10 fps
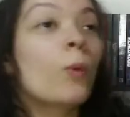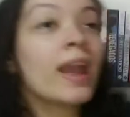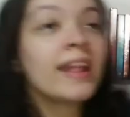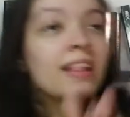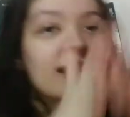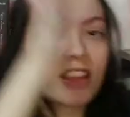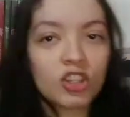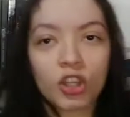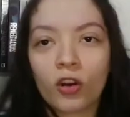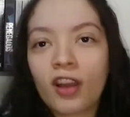When
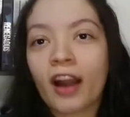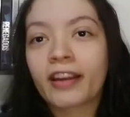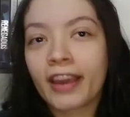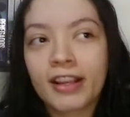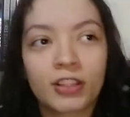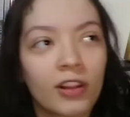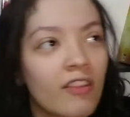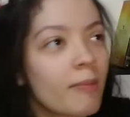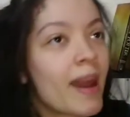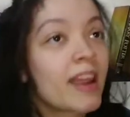the show got cancelled,
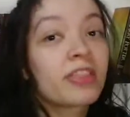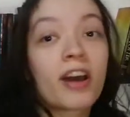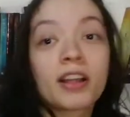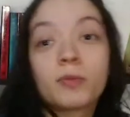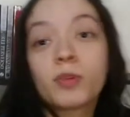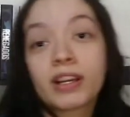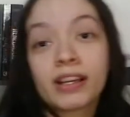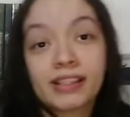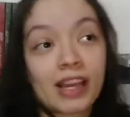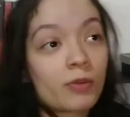everybody thought it's
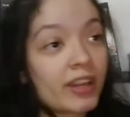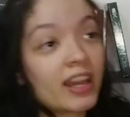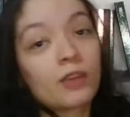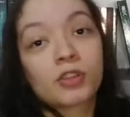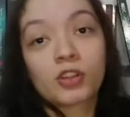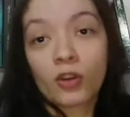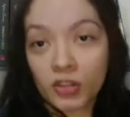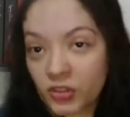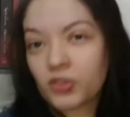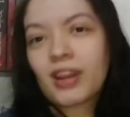because Ariana was
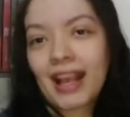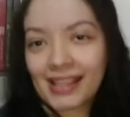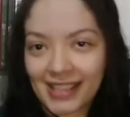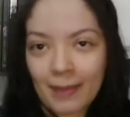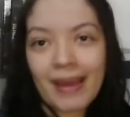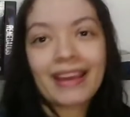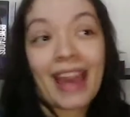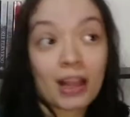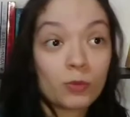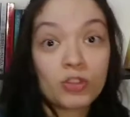going to do that Sam and
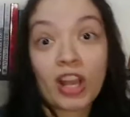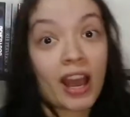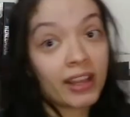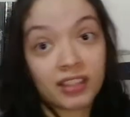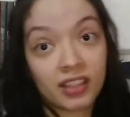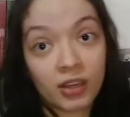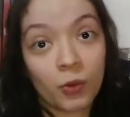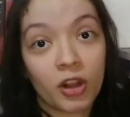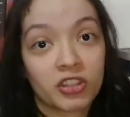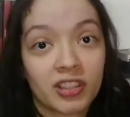Cat, which I
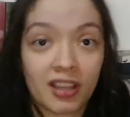didn't watch.